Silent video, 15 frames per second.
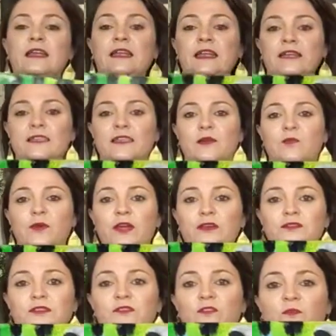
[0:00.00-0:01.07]
Next up we have
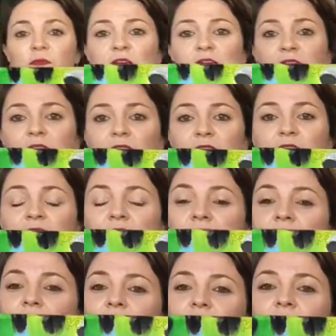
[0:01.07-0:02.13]
some of my
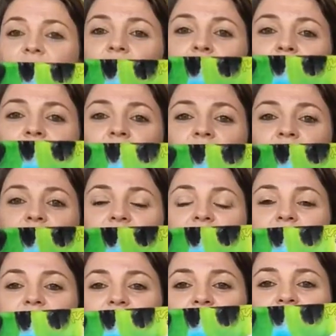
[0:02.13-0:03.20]
ink
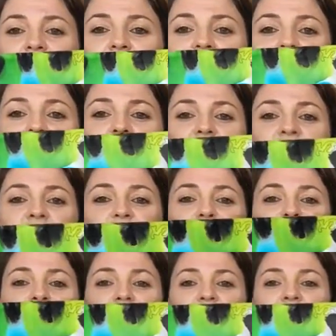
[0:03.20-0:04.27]
studies. This time they're just
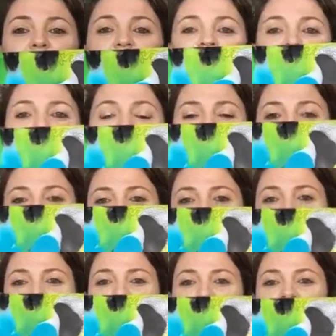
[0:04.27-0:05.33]
purely
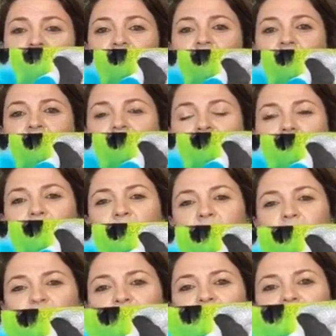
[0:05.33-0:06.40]
abstract
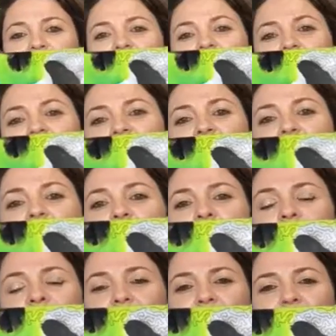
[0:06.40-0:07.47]
patterns. This time
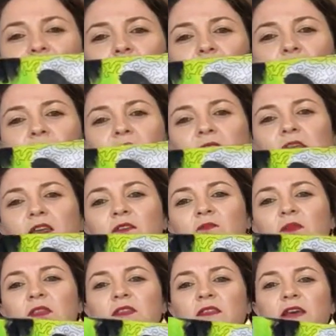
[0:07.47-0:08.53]
I was really playing
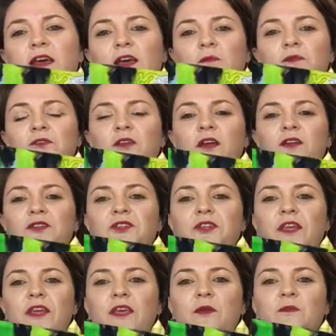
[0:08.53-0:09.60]
with the abstract
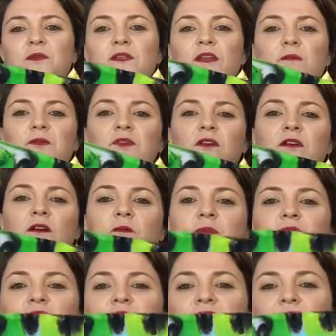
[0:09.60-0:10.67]
shapes and abstract
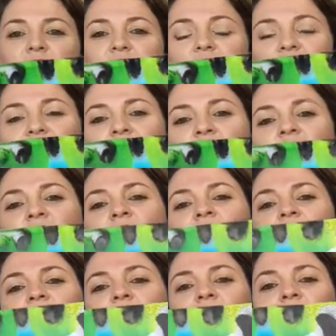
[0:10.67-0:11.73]
compositions
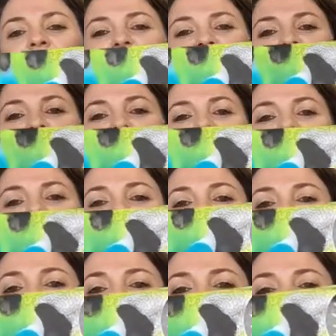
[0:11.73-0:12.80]
and really
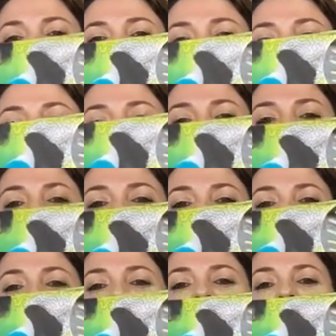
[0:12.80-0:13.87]
combining some of
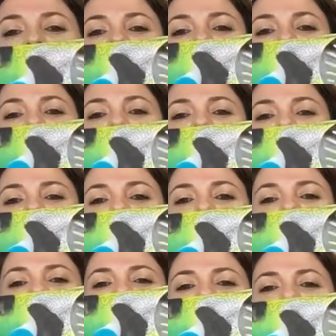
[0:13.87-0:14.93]
these real sort of very